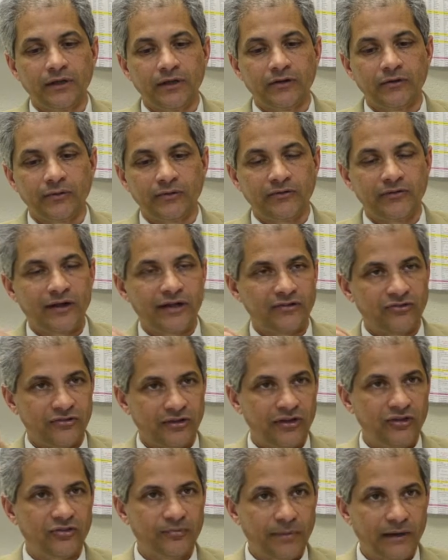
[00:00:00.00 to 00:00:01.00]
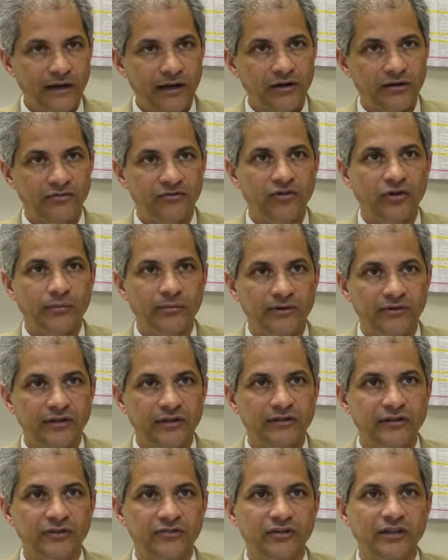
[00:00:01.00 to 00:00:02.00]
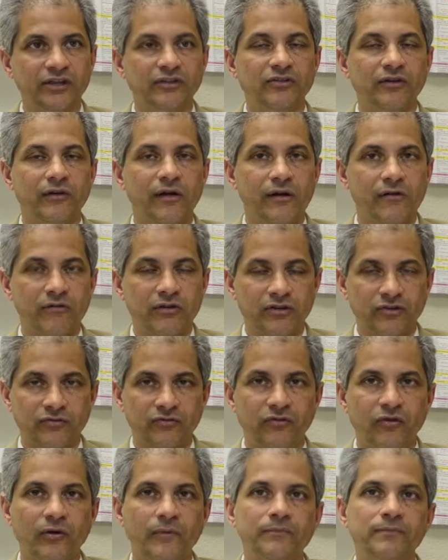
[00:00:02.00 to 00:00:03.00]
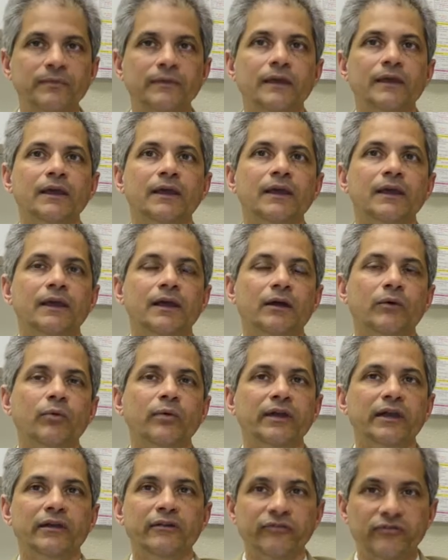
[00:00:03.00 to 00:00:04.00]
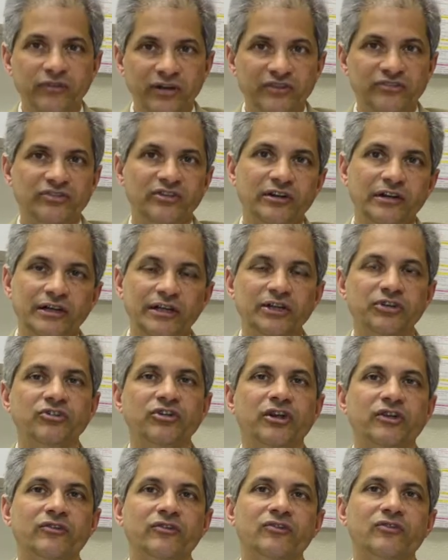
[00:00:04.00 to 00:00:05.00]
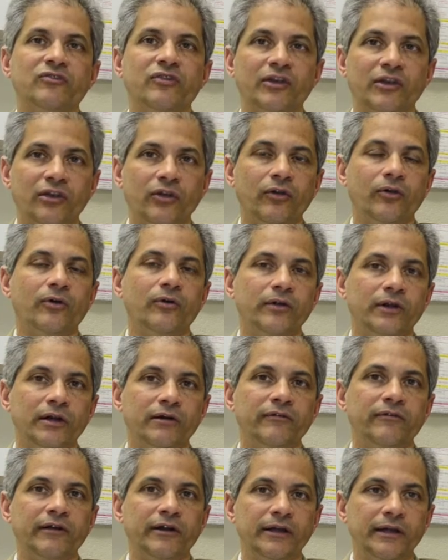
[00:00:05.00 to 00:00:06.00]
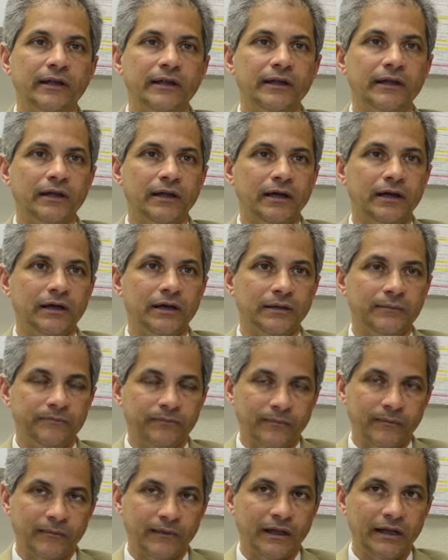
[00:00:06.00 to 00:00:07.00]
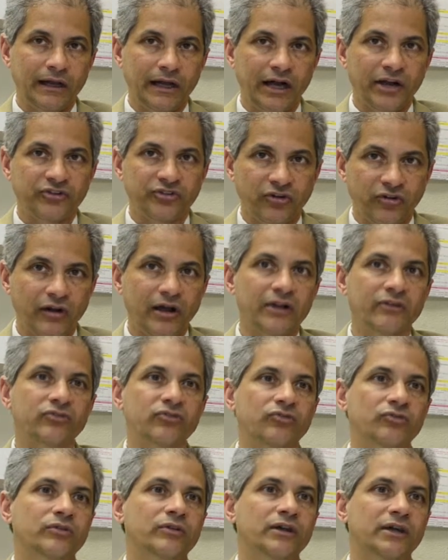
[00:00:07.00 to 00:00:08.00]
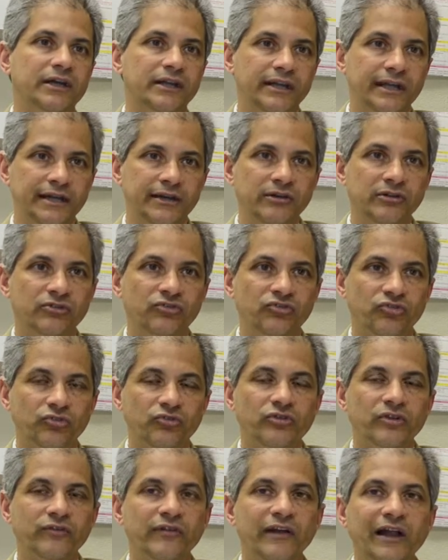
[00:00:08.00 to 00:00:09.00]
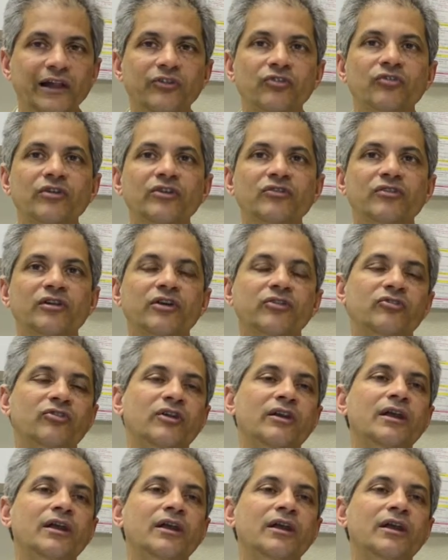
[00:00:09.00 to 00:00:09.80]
to address the spinal deformities that these kids are at risk for. We have recently just secured a large grant through the Canadian Institutes of Health Research